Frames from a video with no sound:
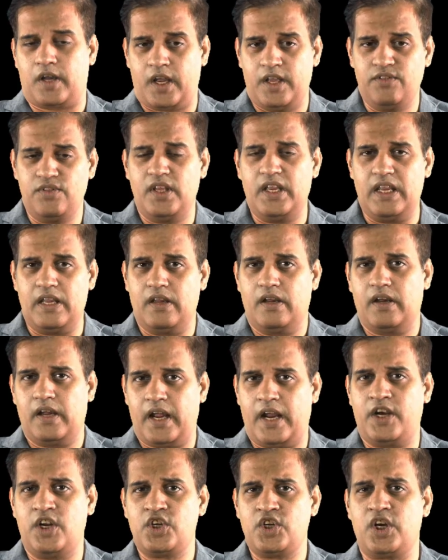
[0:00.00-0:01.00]
Hindi
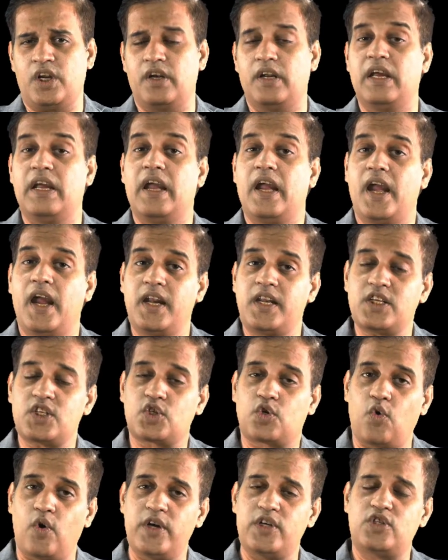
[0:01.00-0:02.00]
edition, it
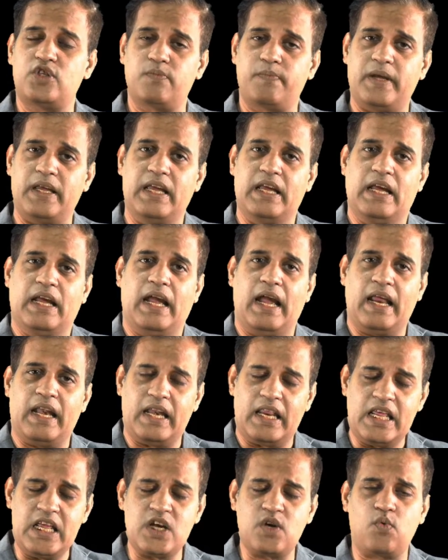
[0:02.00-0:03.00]
is going to be an
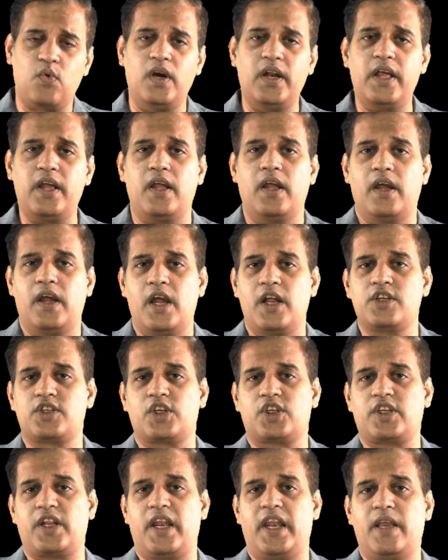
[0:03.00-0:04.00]
equally
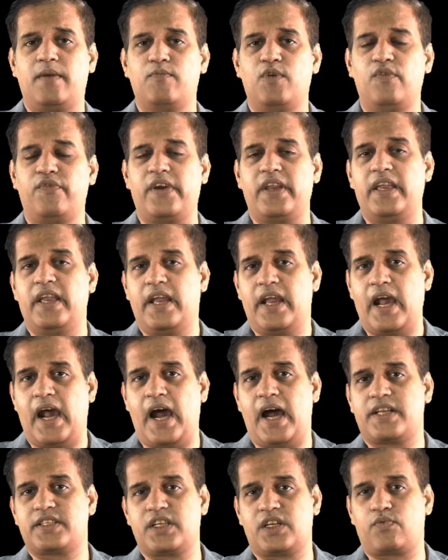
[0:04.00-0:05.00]
entertaining movie
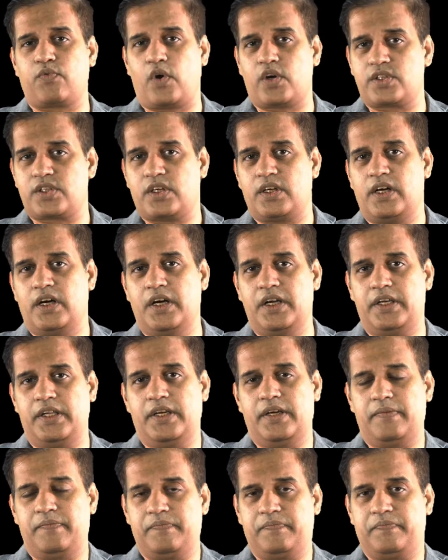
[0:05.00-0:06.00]
as it was
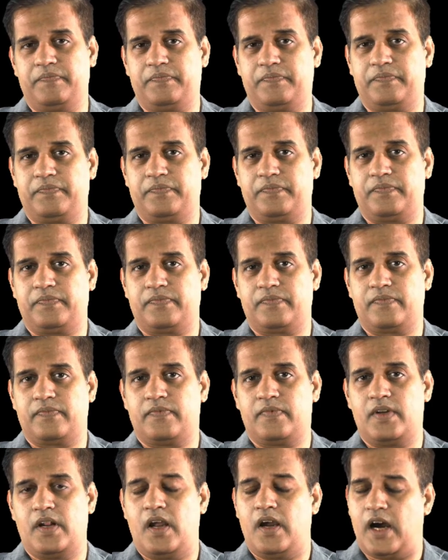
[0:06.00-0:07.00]
earlier.
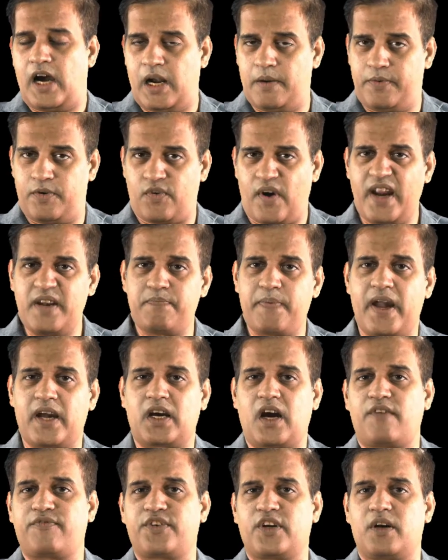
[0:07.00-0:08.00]
I'll be right
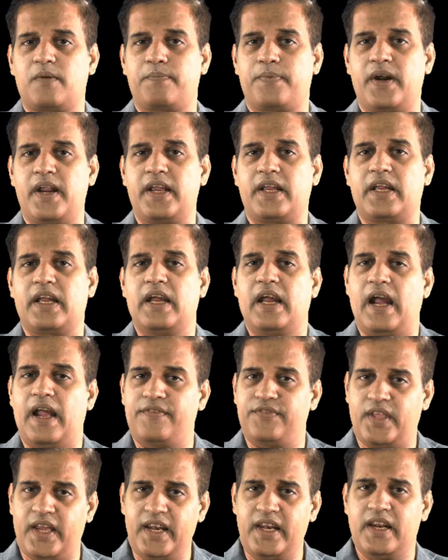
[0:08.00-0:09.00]
back after a break
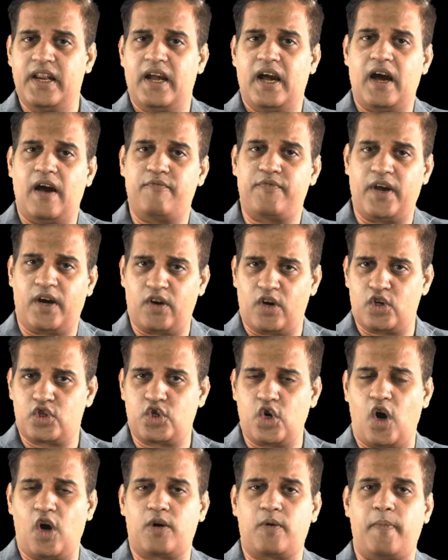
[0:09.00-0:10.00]
and then we're going to
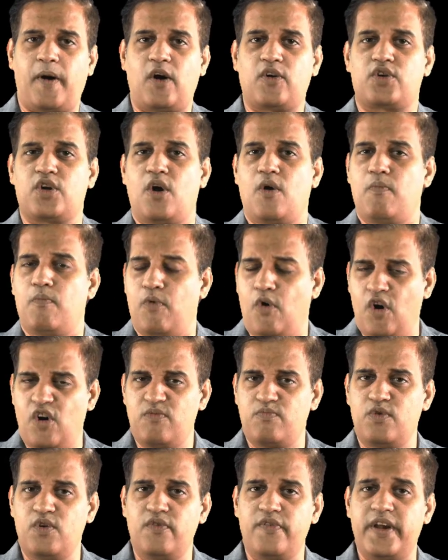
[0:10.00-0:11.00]
talk about
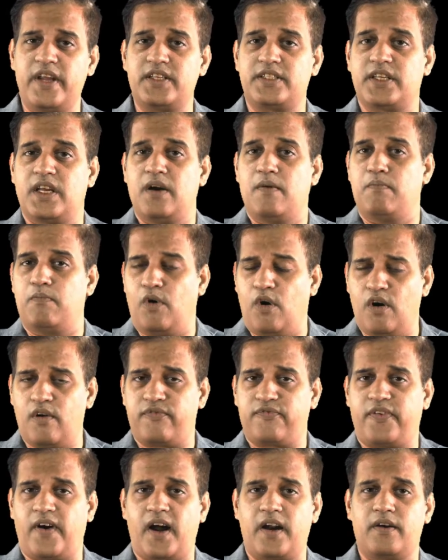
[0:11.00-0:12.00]
more movies,
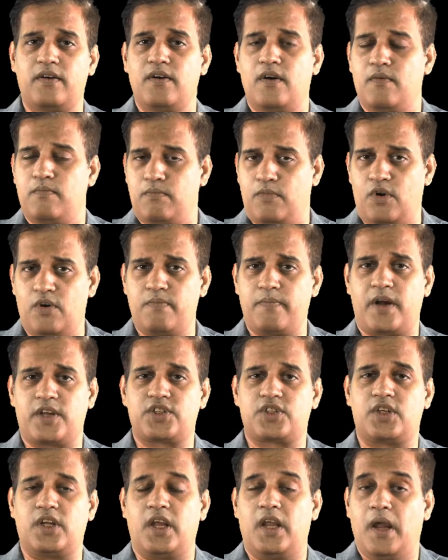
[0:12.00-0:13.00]
more fun, more
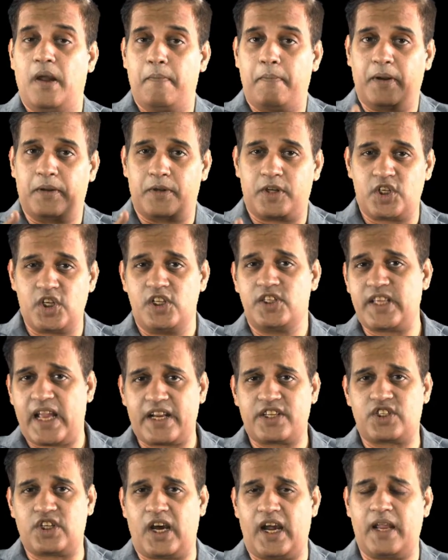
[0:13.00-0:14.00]
musty. But till
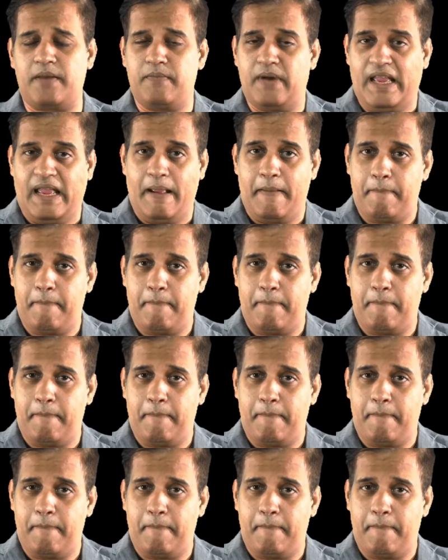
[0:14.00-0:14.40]
that time,